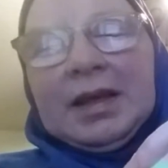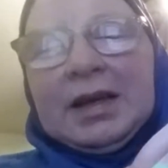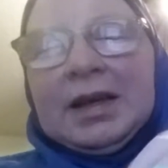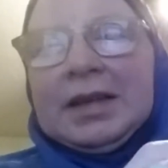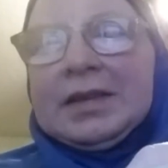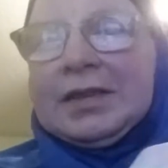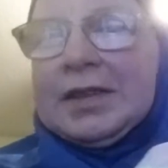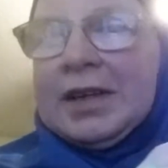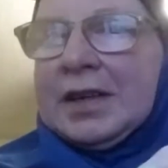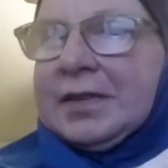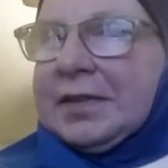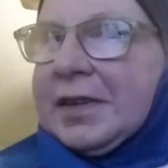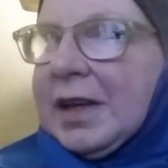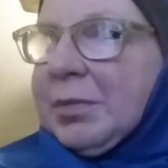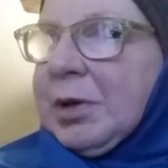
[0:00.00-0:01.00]
I saw
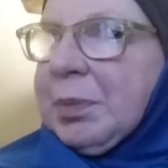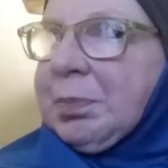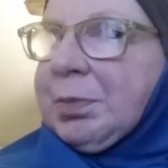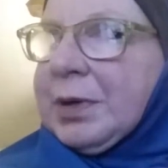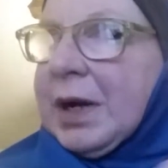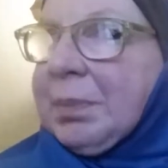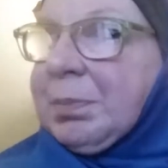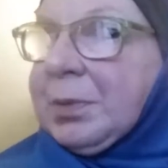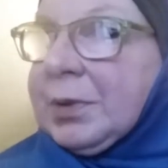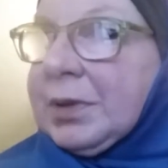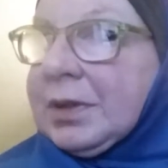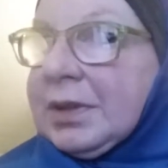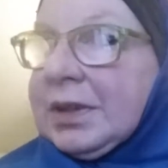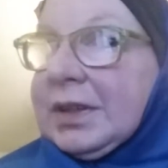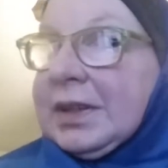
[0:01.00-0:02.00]
Sammy
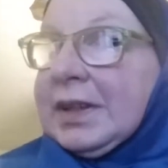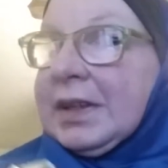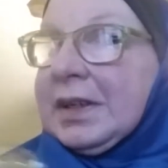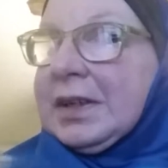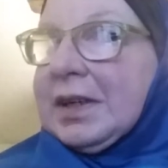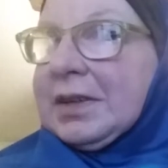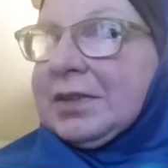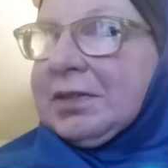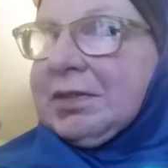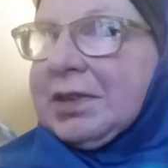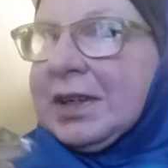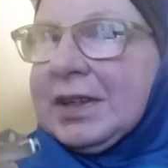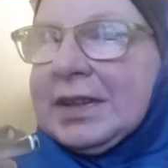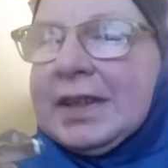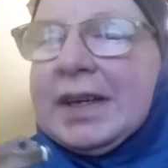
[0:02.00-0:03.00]
Prepper in
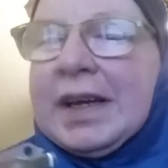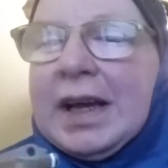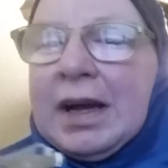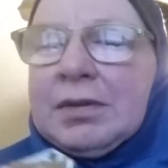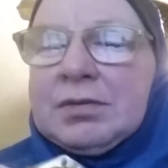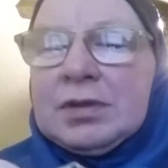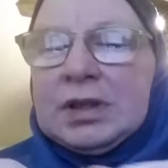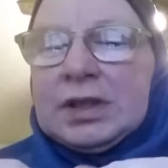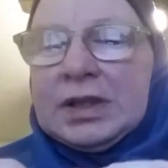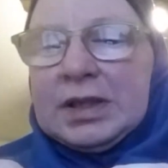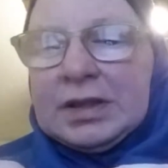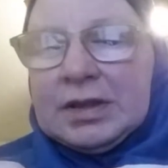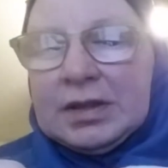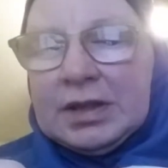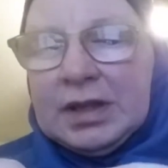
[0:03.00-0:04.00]
Australia have one,
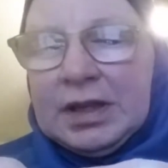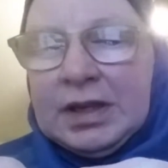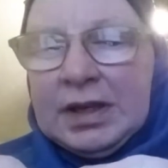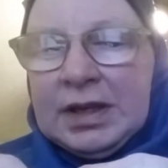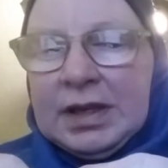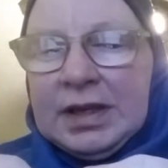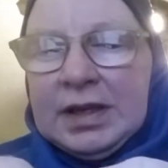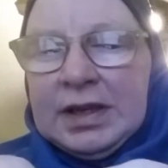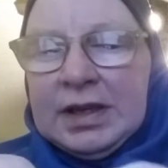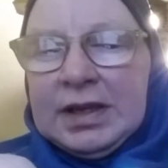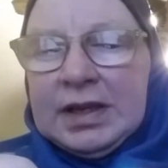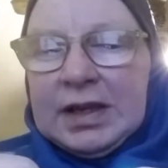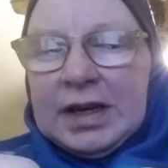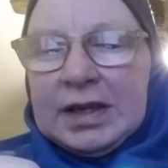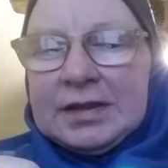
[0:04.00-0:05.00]
and
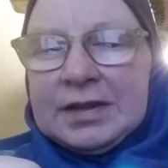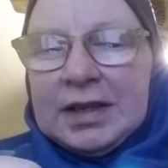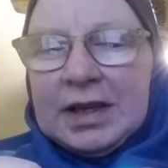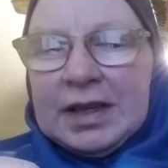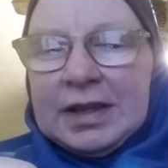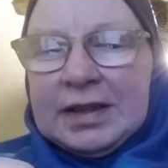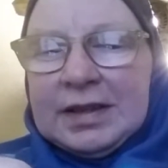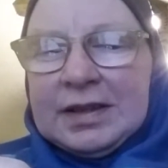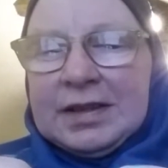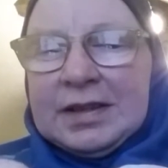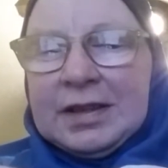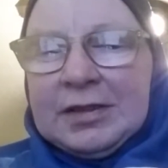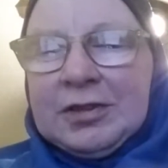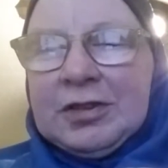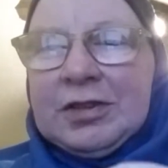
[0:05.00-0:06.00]
I saw that
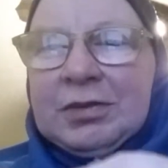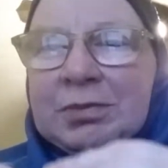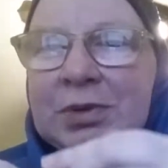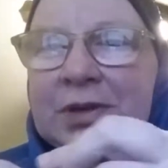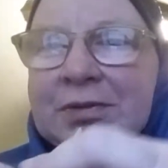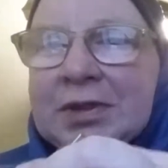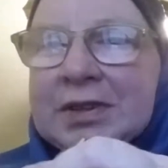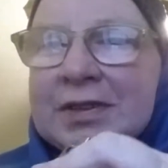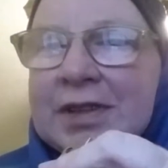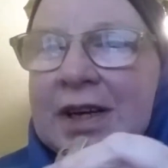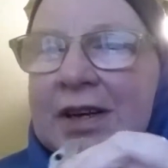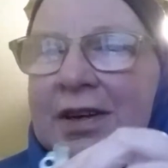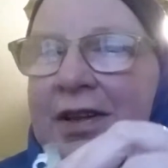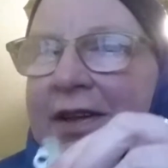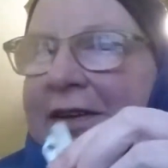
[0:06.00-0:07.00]
this one was
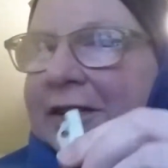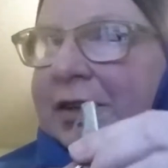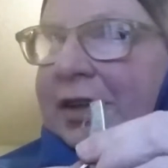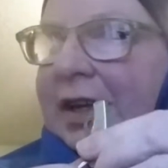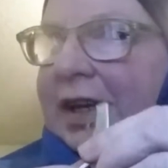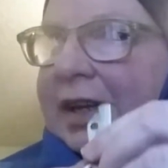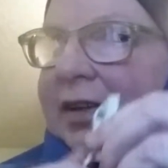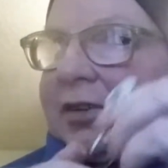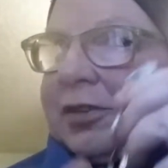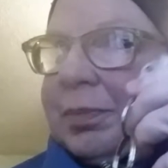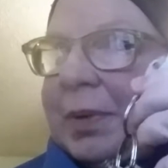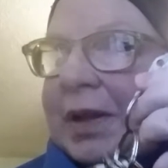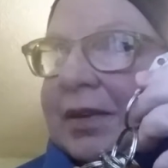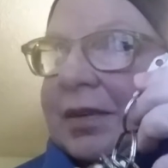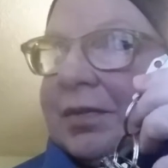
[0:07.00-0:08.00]
not all that
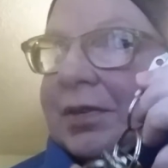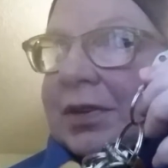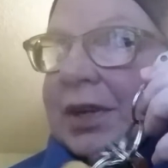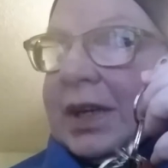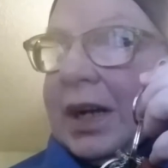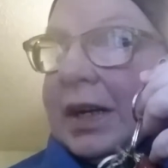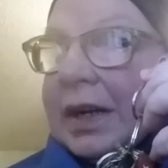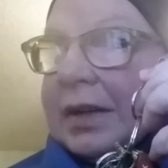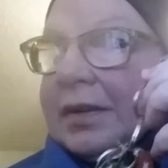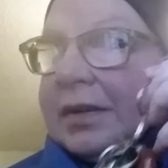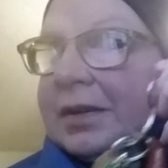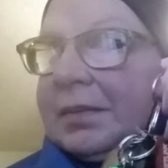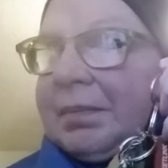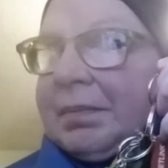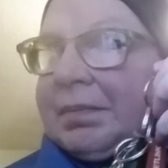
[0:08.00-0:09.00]
expensive, so I got it.
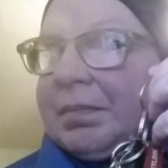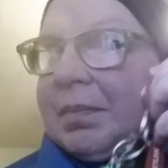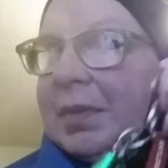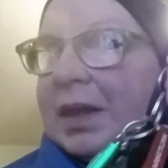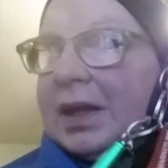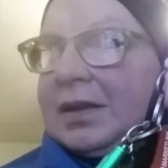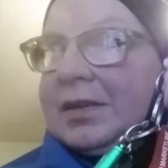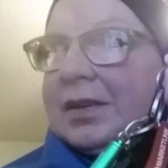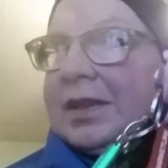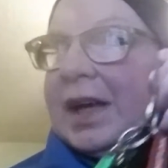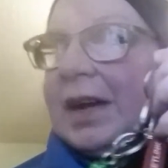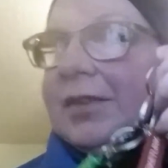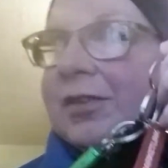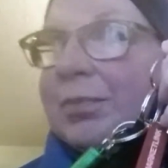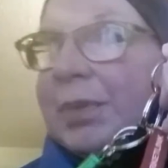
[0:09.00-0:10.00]
So
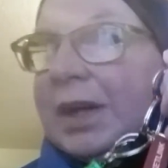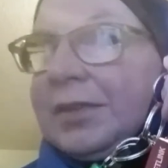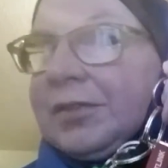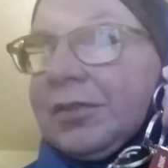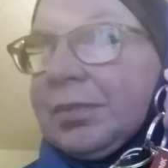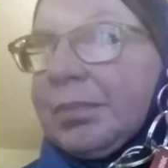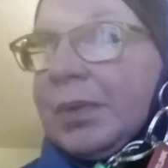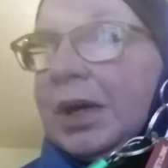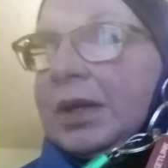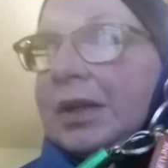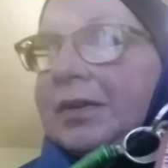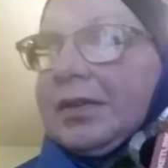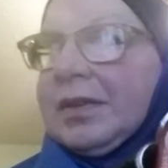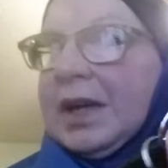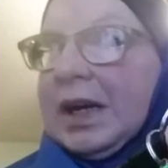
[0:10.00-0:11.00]
that is my
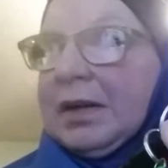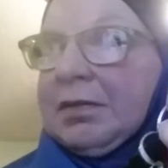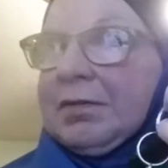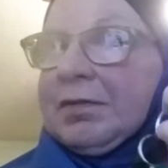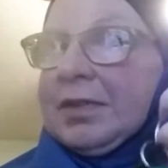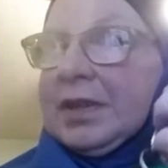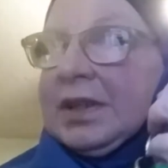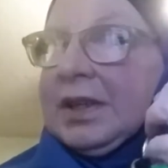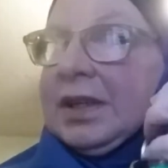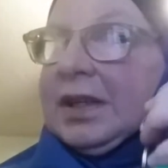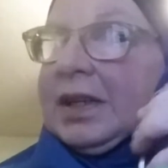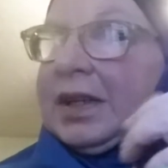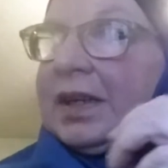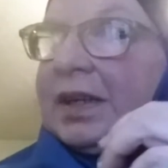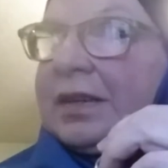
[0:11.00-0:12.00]
smallest knife,
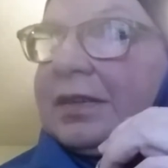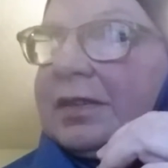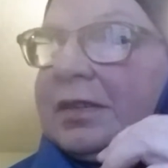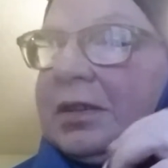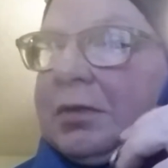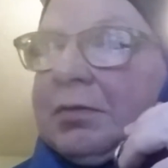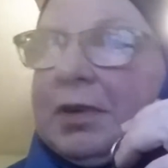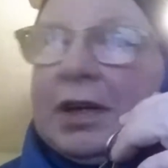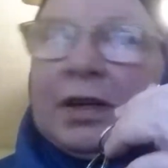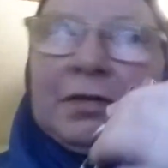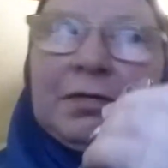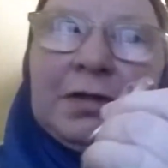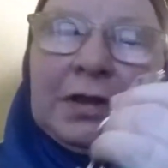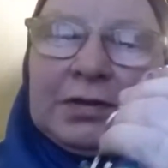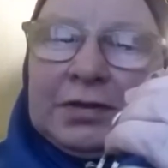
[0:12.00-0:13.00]
and still very
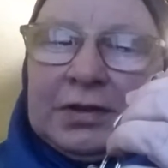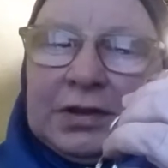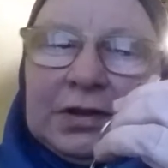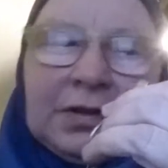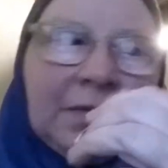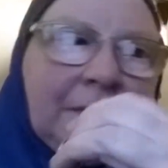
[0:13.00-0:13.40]
functional.